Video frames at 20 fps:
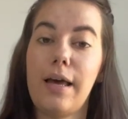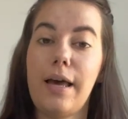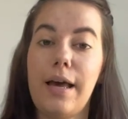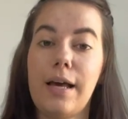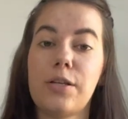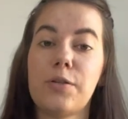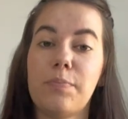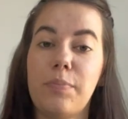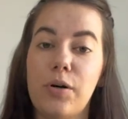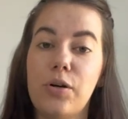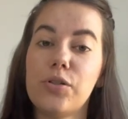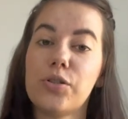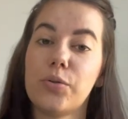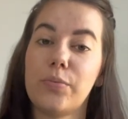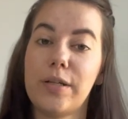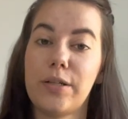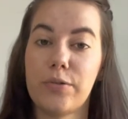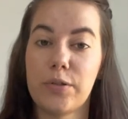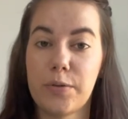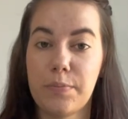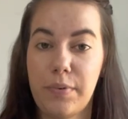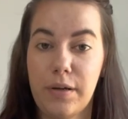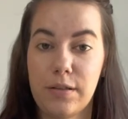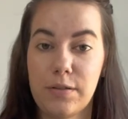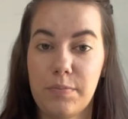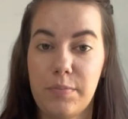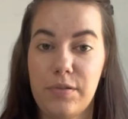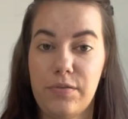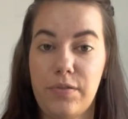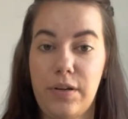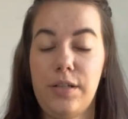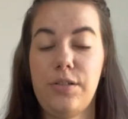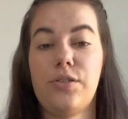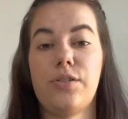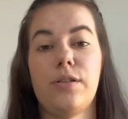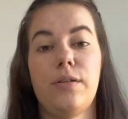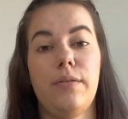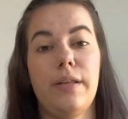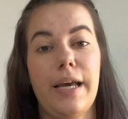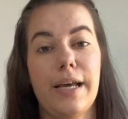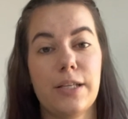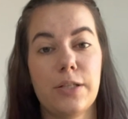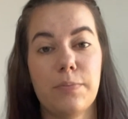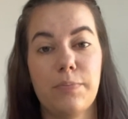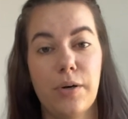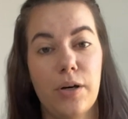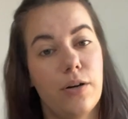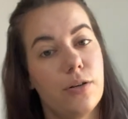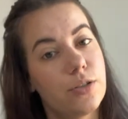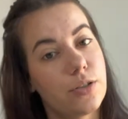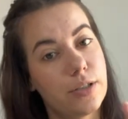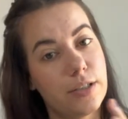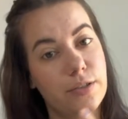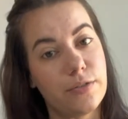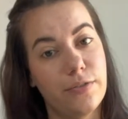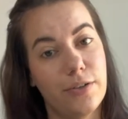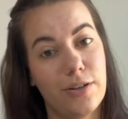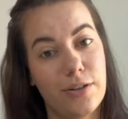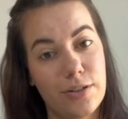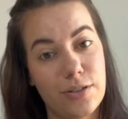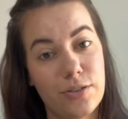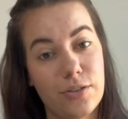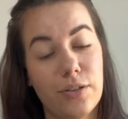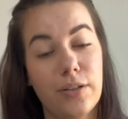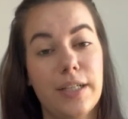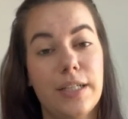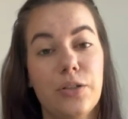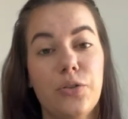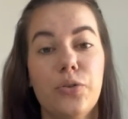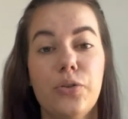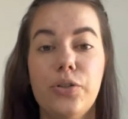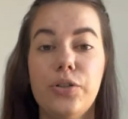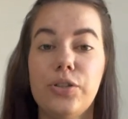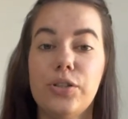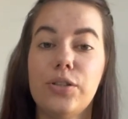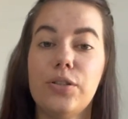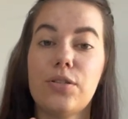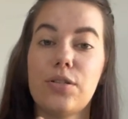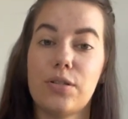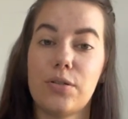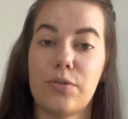Exposure with response prevention. The exposure is focused on the intrusions.